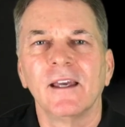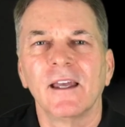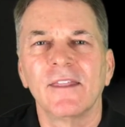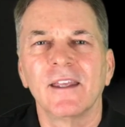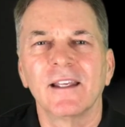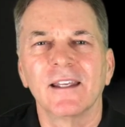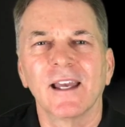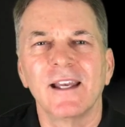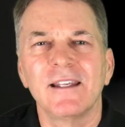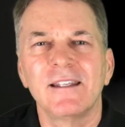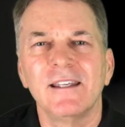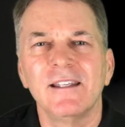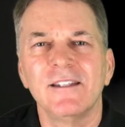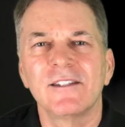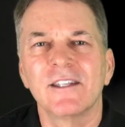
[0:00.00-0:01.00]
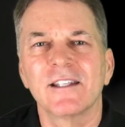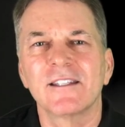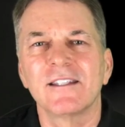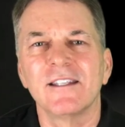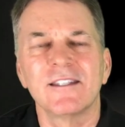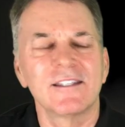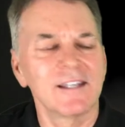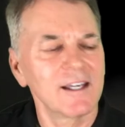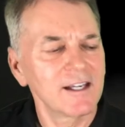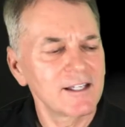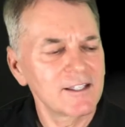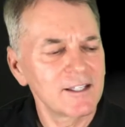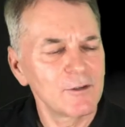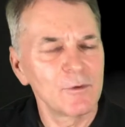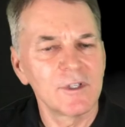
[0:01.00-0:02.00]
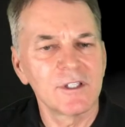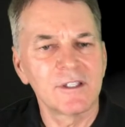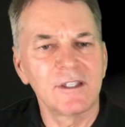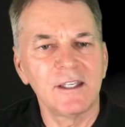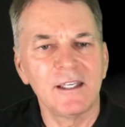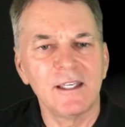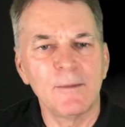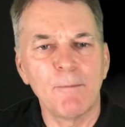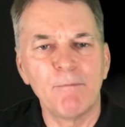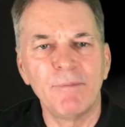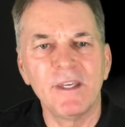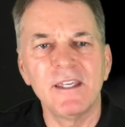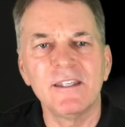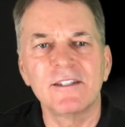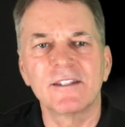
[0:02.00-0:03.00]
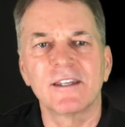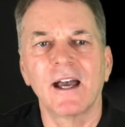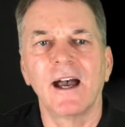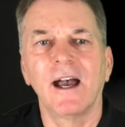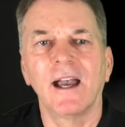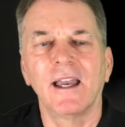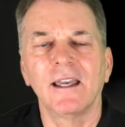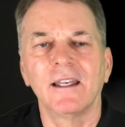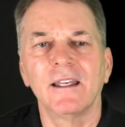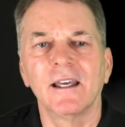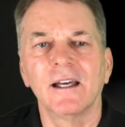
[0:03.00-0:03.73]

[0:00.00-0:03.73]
I think 1966, it was the B-side